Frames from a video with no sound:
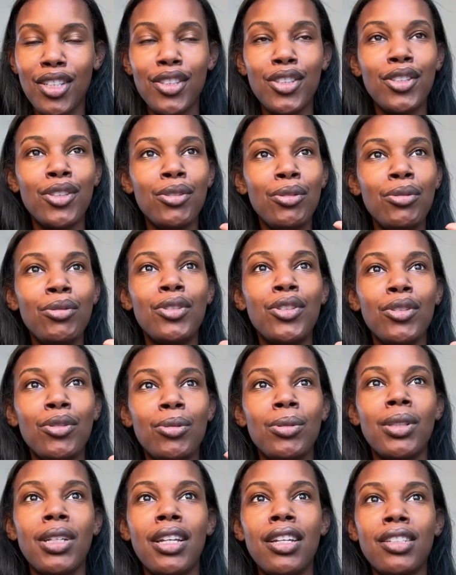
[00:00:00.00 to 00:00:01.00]
You
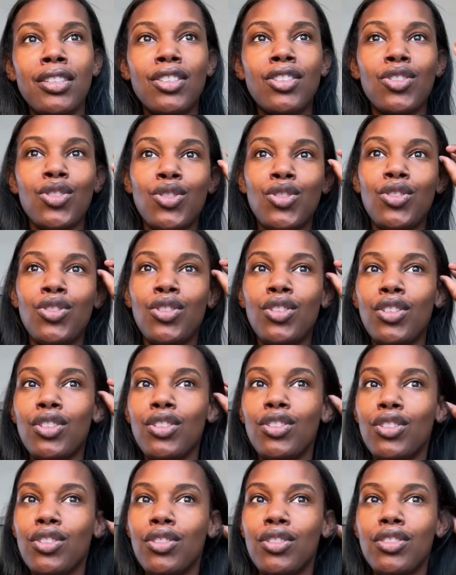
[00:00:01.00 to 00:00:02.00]
choosing
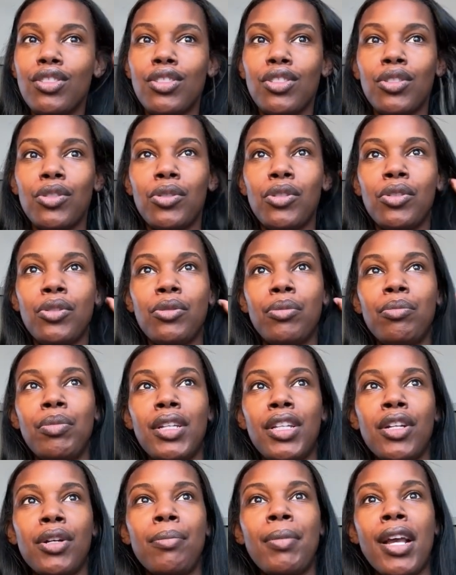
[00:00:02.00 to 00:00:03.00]
to be
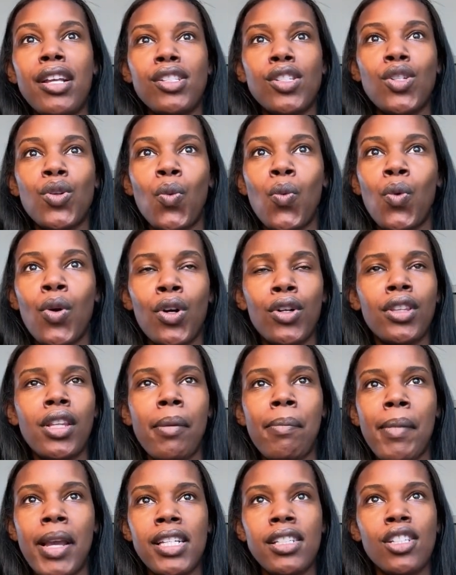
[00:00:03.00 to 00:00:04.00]
your best in a world that
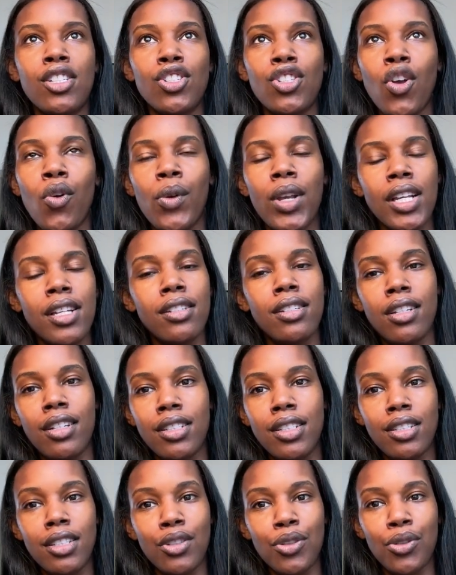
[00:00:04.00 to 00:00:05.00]
makes it so easy
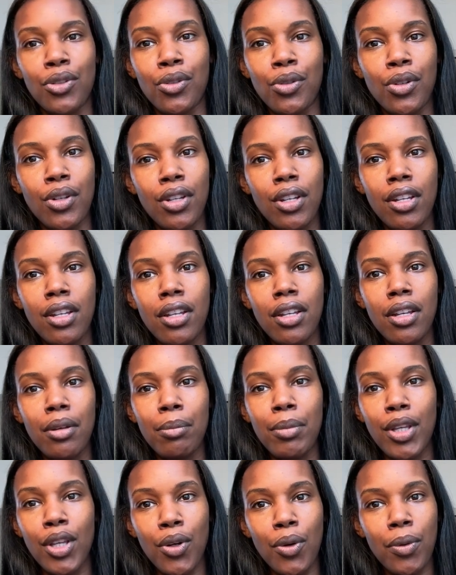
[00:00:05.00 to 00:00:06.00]
to
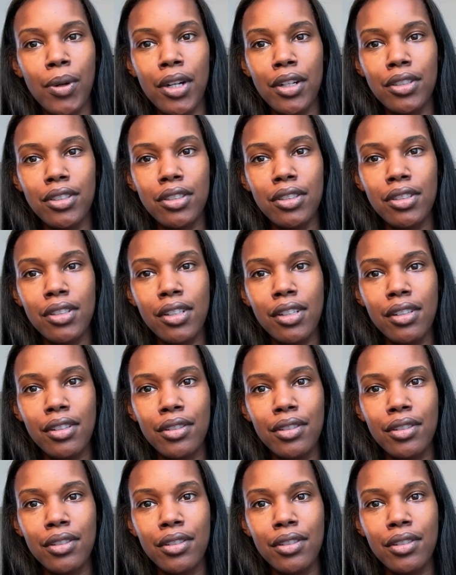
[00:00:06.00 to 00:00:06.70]
be your worst.